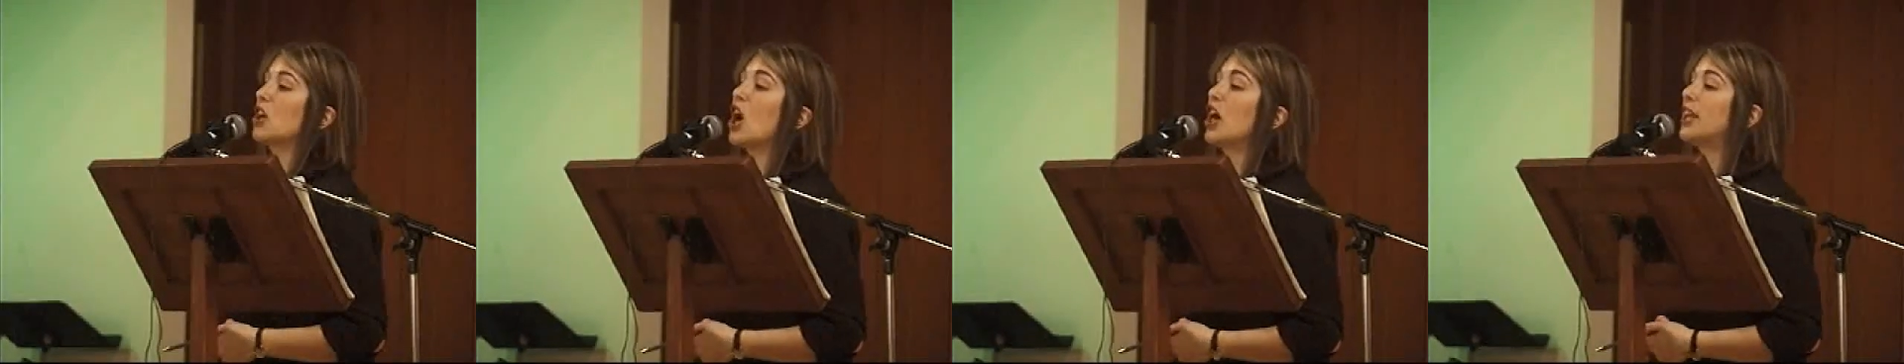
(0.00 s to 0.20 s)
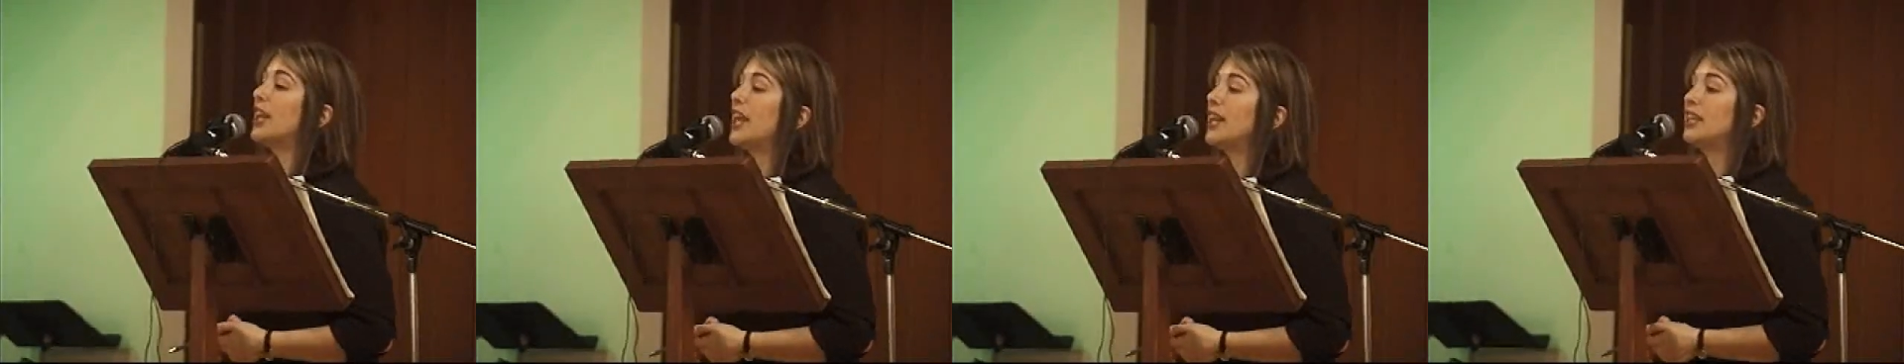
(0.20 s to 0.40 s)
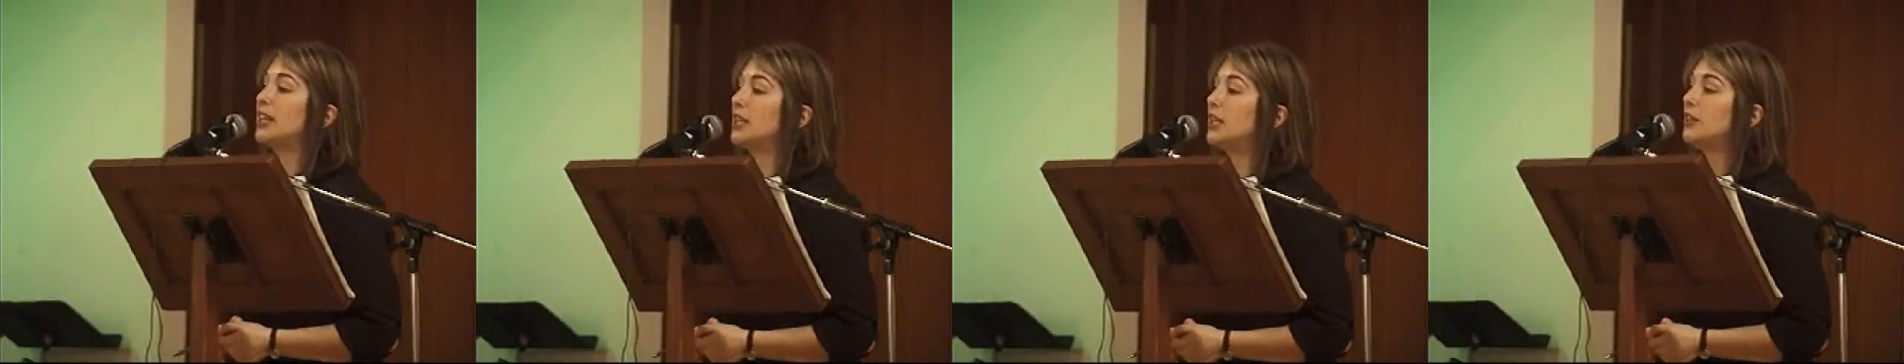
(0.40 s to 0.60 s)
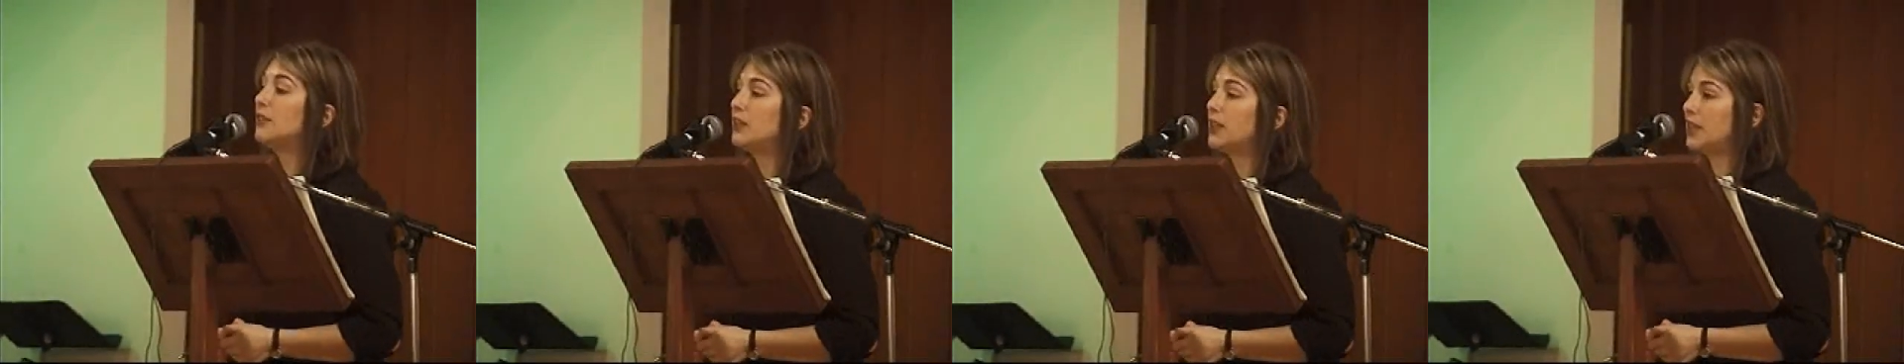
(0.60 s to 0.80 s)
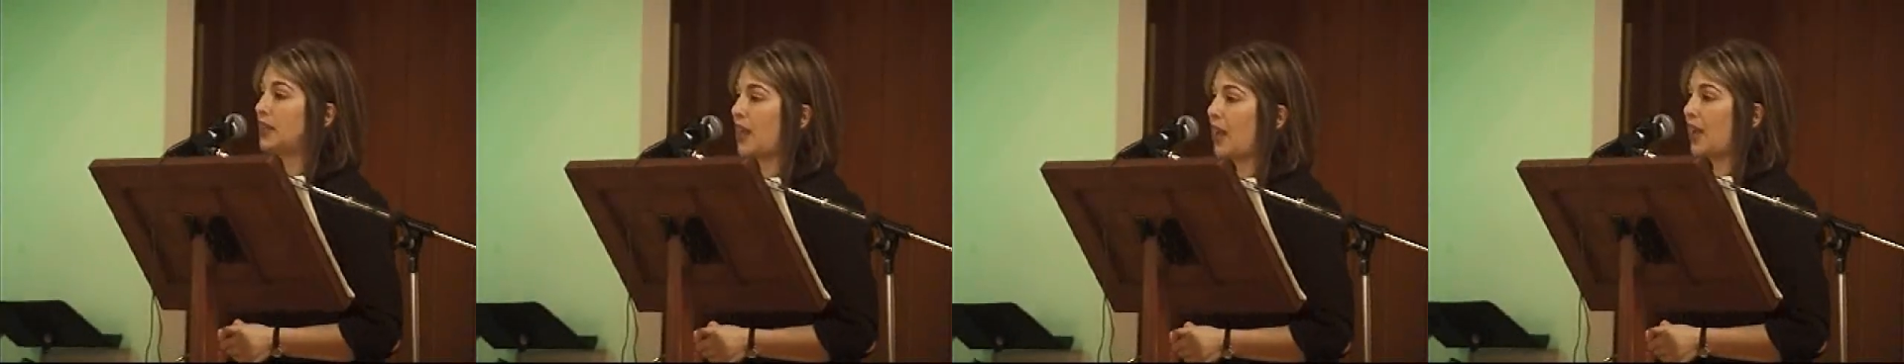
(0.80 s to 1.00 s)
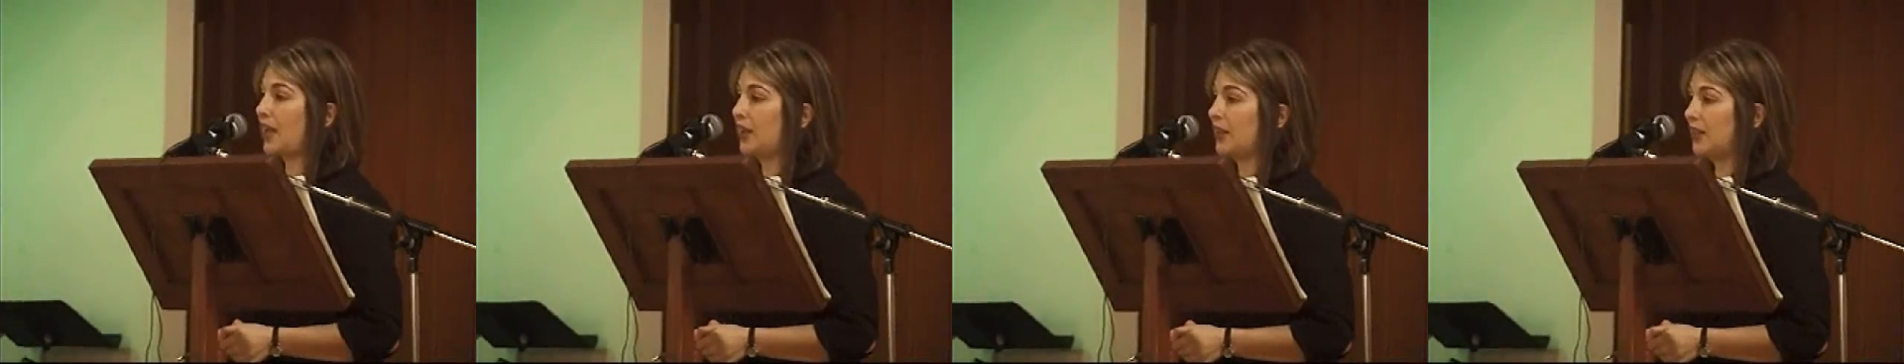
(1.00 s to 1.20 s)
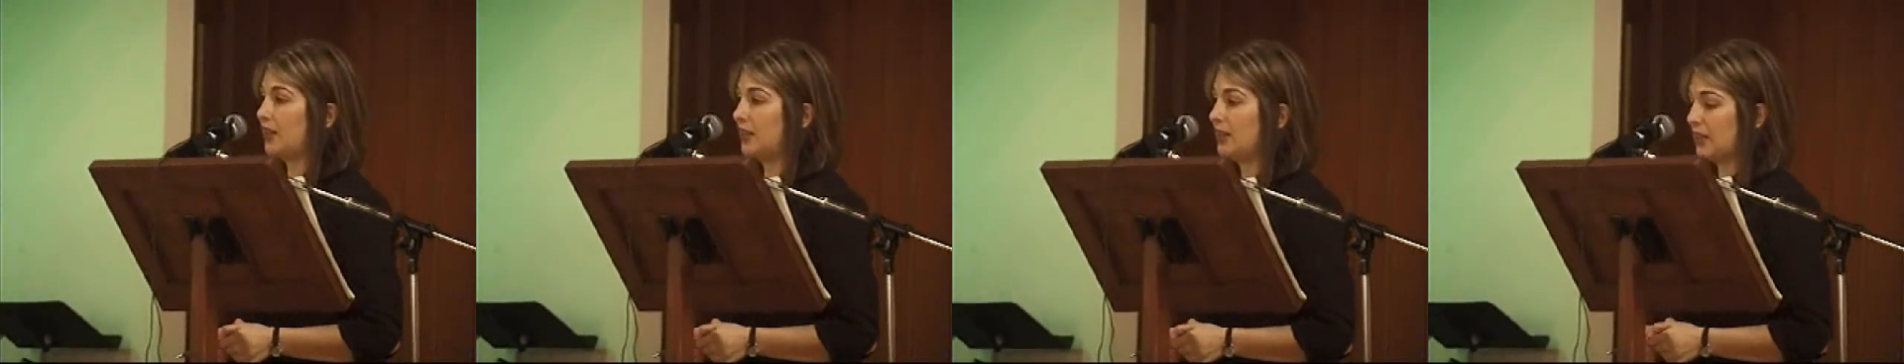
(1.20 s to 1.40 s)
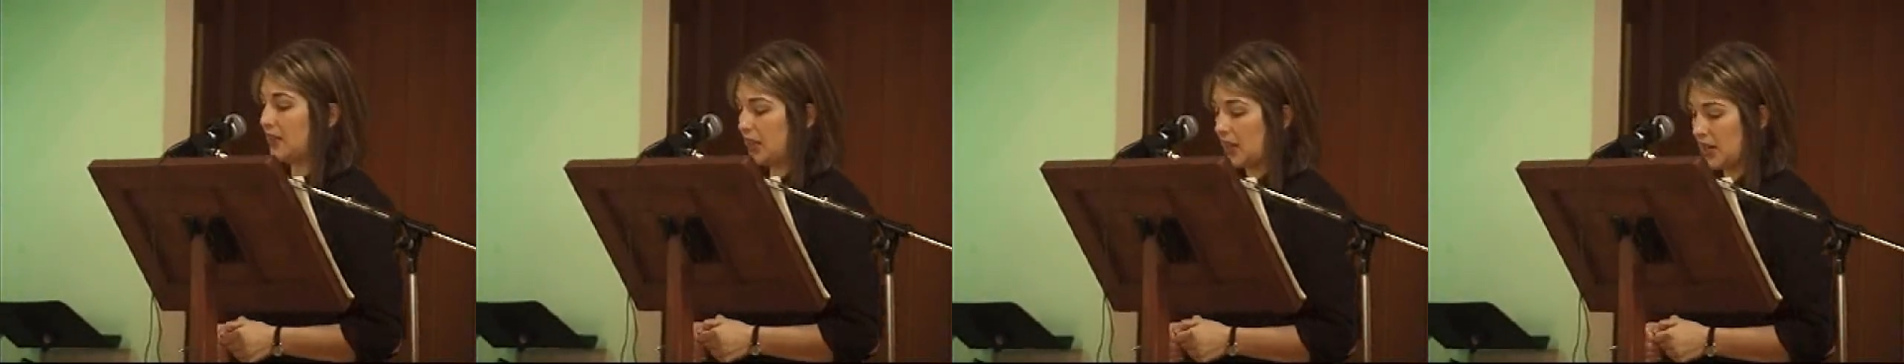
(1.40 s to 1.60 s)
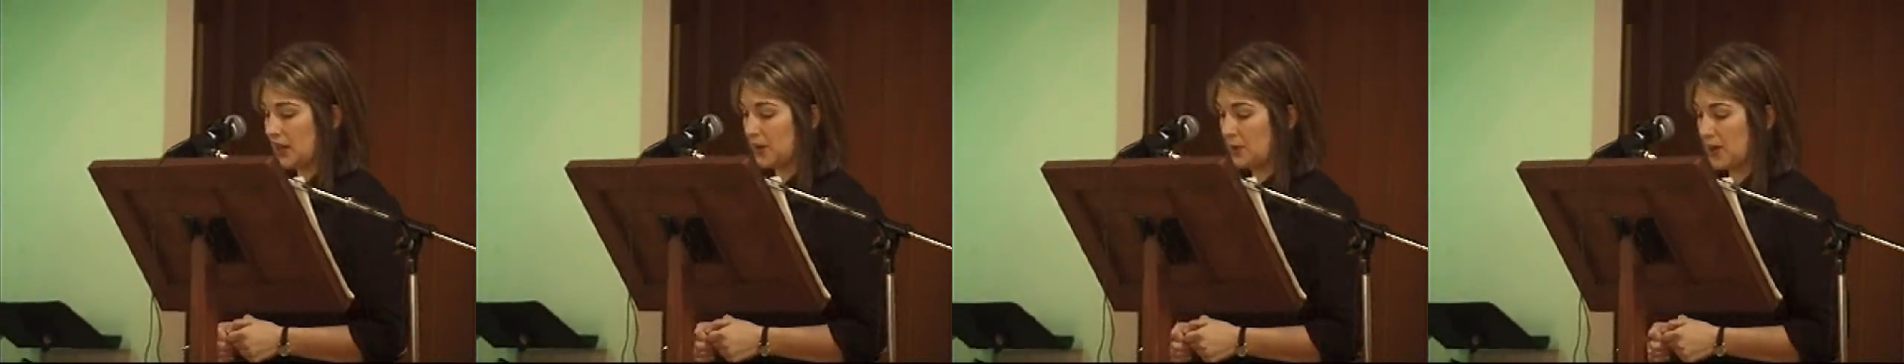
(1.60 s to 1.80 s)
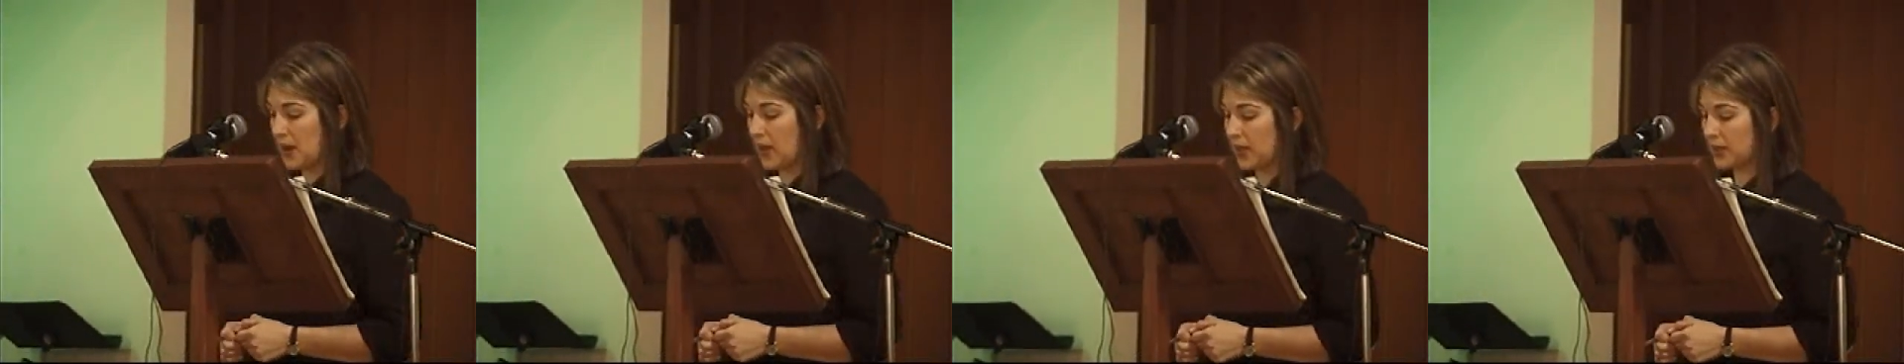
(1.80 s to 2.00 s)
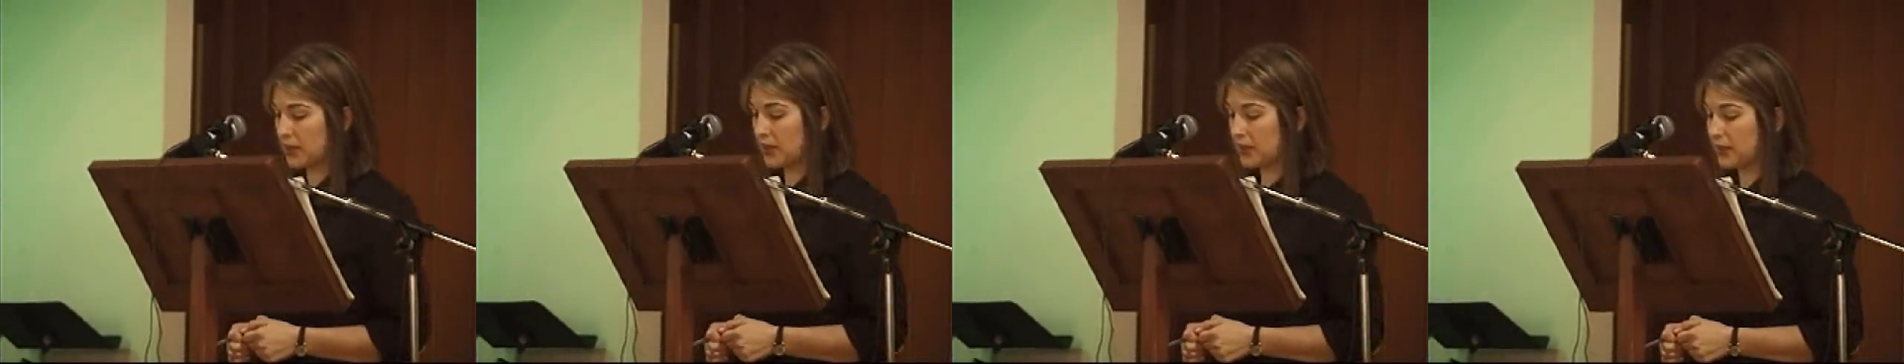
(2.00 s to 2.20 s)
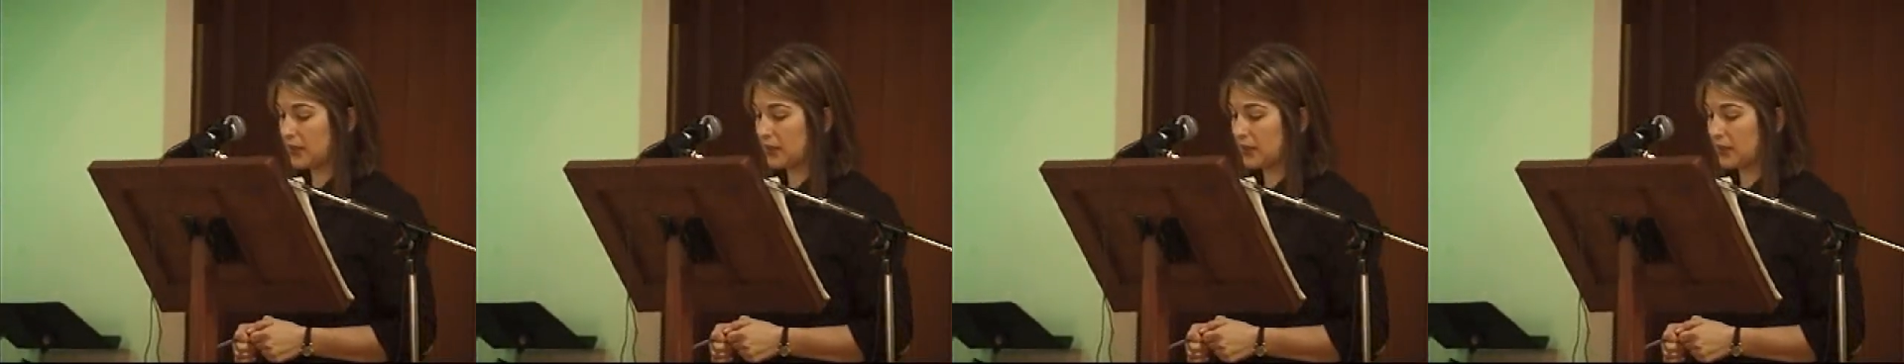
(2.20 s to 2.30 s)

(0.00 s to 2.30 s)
on any given day in Iraq.